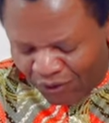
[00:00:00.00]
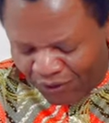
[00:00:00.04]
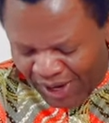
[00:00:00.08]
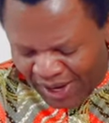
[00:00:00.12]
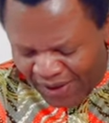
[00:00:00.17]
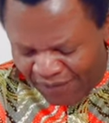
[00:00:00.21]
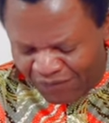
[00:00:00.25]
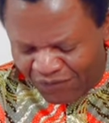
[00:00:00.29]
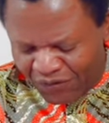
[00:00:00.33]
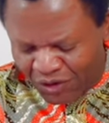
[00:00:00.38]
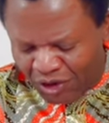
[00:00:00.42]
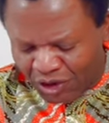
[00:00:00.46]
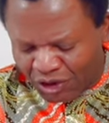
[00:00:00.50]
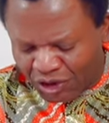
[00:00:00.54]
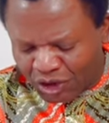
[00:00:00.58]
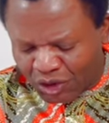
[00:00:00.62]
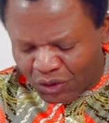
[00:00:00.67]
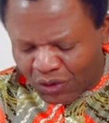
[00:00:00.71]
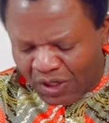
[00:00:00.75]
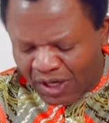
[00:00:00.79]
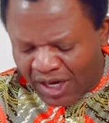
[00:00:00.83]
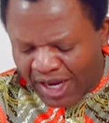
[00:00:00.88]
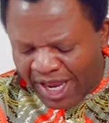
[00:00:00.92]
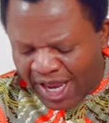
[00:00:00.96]
refuge
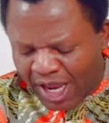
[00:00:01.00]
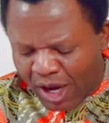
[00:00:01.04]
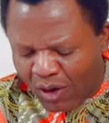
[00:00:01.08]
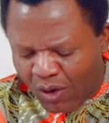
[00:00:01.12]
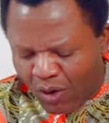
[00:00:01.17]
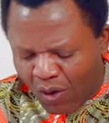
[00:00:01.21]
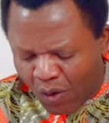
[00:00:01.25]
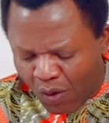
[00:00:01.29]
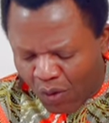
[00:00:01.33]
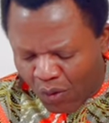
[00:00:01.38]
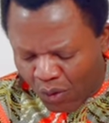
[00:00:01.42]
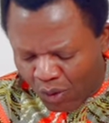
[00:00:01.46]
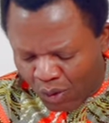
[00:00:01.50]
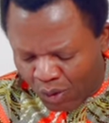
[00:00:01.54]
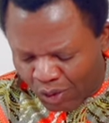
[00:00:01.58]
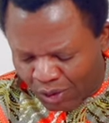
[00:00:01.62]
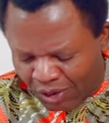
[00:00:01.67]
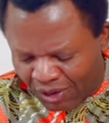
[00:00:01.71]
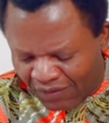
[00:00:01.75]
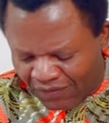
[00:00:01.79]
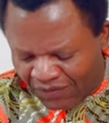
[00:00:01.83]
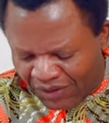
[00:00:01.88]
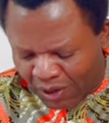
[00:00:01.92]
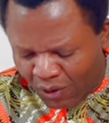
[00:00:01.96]
to lay
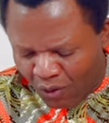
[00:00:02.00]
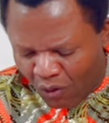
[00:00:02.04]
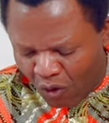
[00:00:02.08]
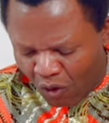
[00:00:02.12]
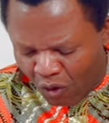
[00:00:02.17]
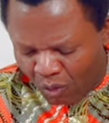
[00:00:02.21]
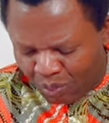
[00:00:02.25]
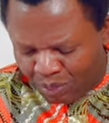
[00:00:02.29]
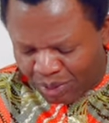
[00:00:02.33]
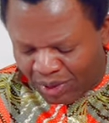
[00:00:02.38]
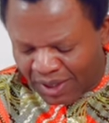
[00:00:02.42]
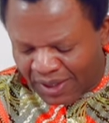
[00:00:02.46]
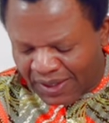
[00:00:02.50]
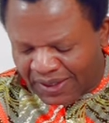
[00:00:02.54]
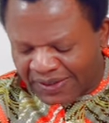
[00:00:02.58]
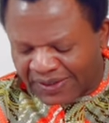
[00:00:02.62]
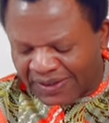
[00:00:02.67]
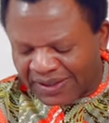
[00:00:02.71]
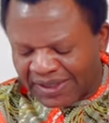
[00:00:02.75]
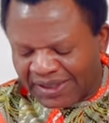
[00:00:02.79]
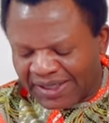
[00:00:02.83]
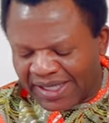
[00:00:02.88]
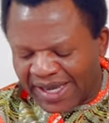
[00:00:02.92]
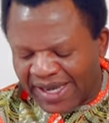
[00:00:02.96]
hold of the hope
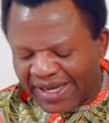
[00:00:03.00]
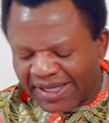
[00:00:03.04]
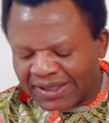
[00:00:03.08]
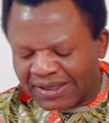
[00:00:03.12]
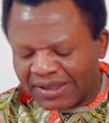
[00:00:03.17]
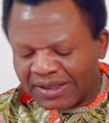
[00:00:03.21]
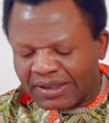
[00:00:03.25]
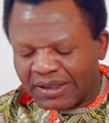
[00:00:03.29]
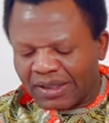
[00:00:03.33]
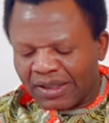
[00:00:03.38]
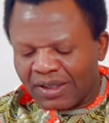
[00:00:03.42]
set